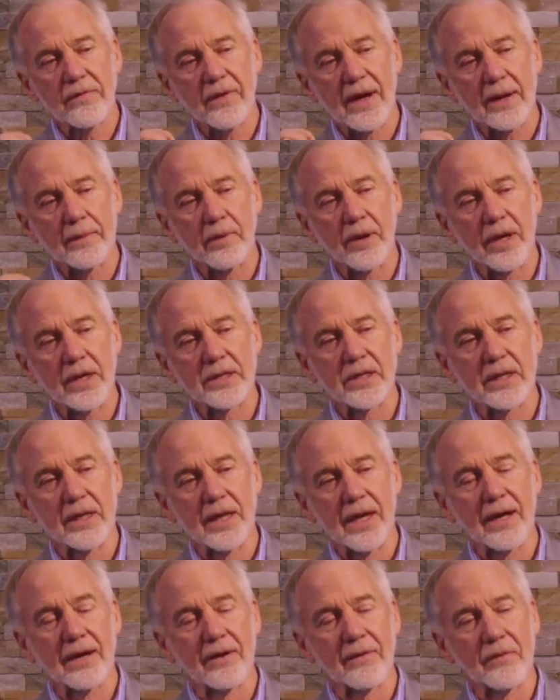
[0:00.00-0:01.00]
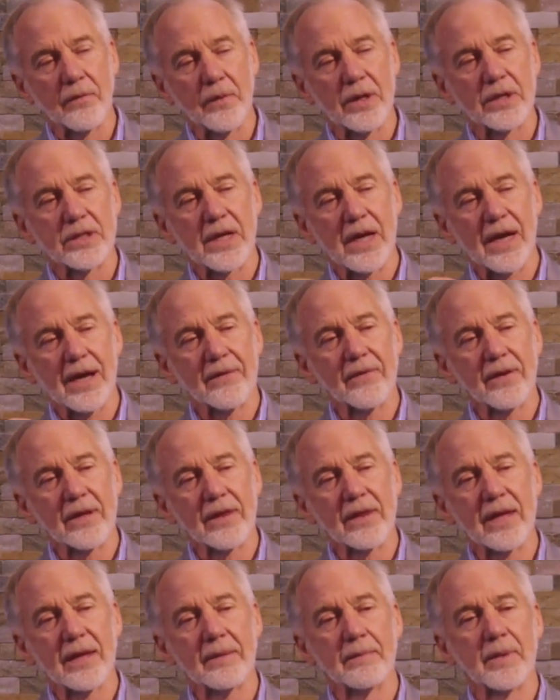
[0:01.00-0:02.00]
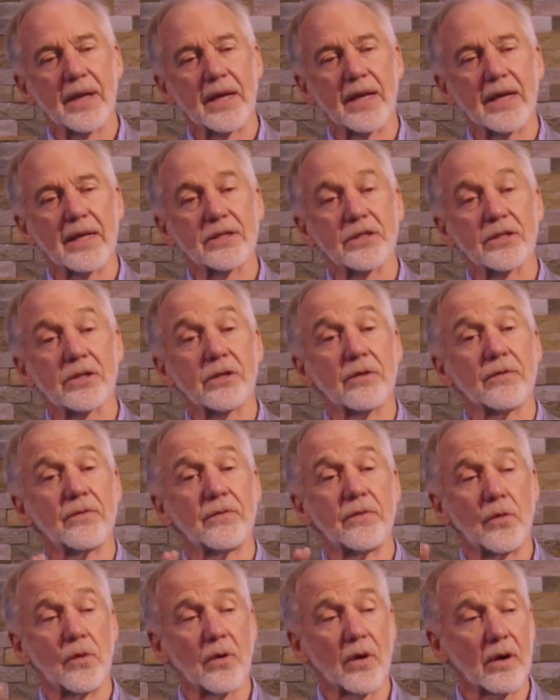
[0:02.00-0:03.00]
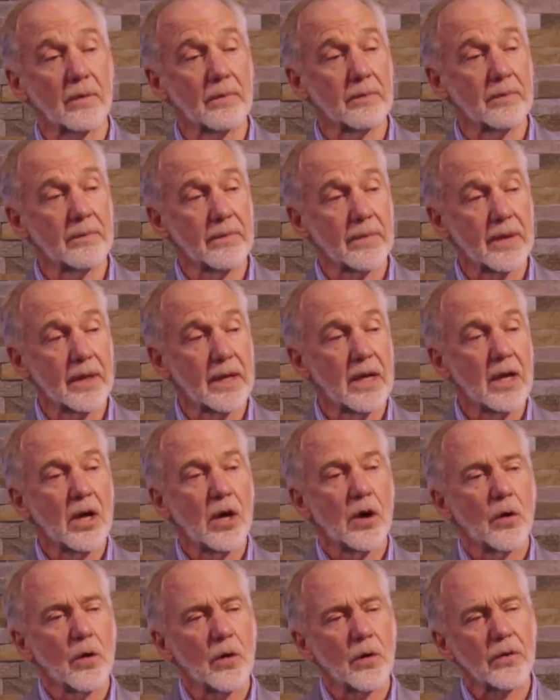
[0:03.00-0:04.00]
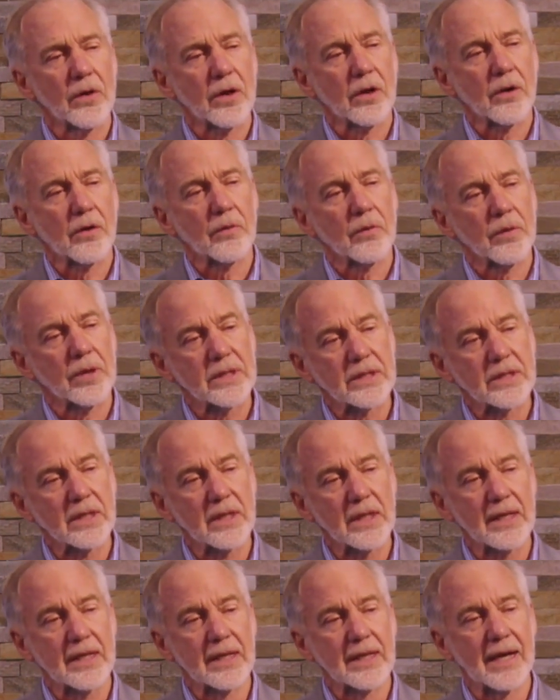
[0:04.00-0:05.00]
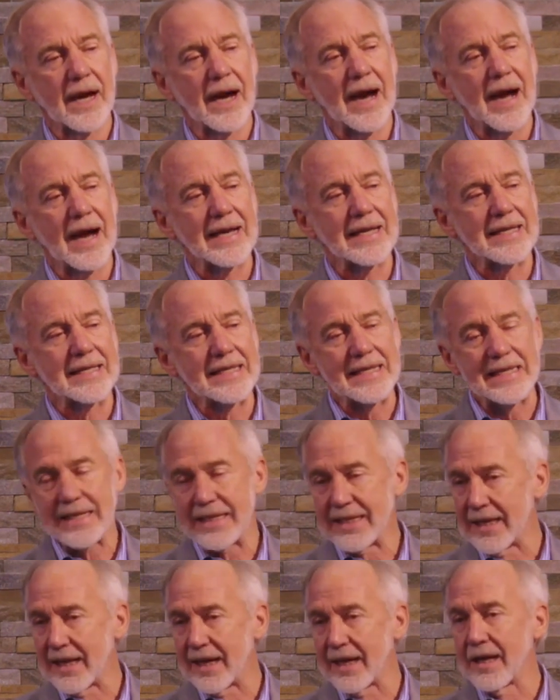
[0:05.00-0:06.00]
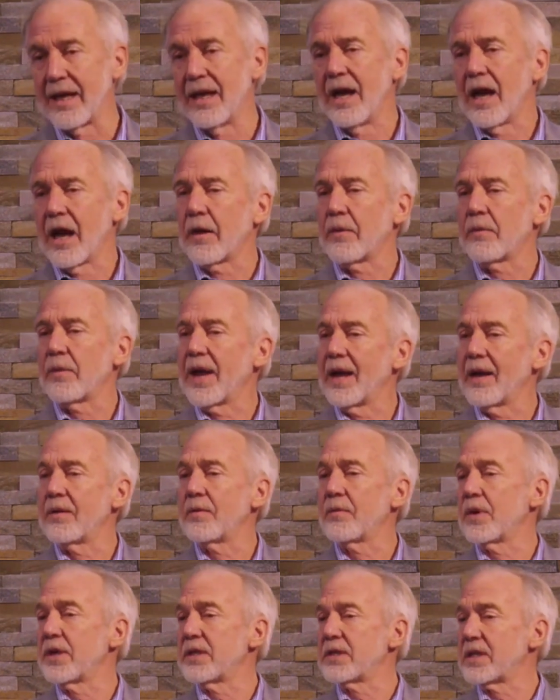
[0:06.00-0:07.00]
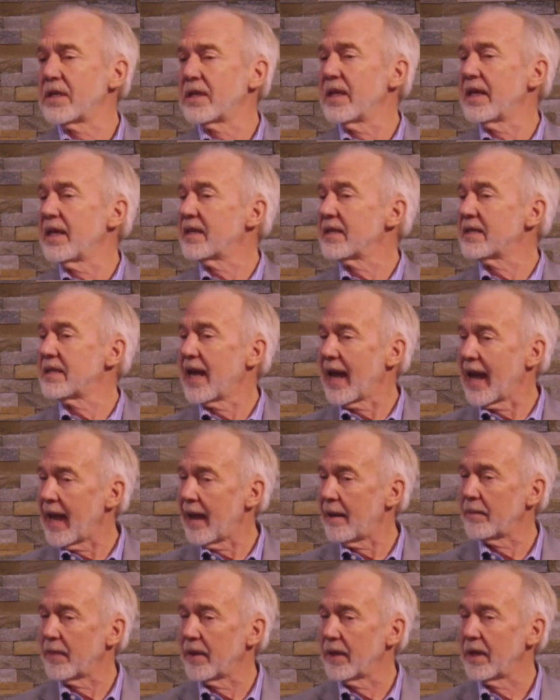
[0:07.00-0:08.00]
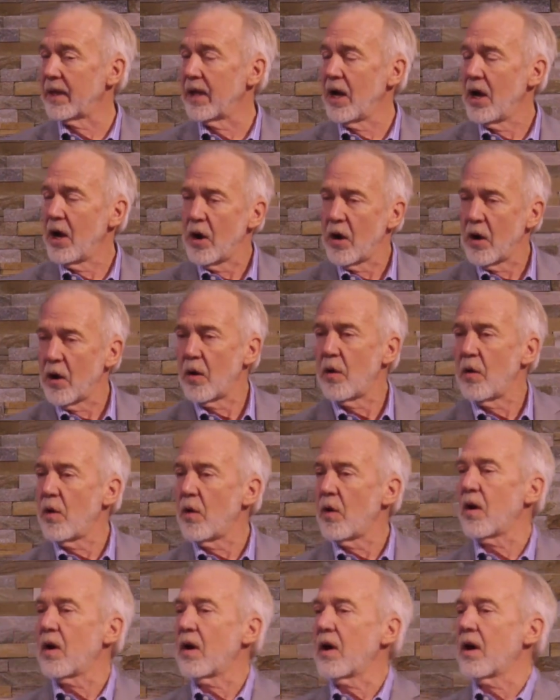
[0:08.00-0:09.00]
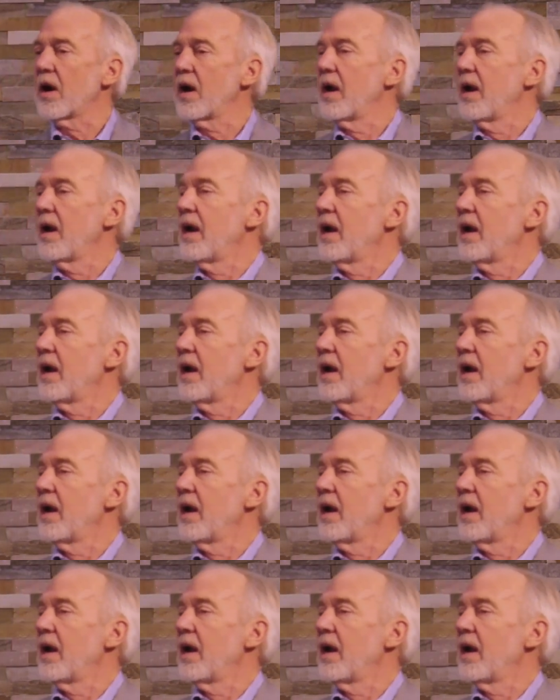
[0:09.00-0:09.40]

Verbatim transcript: vibration out of which everything begins to form, or the crystalline idea around which things happen, or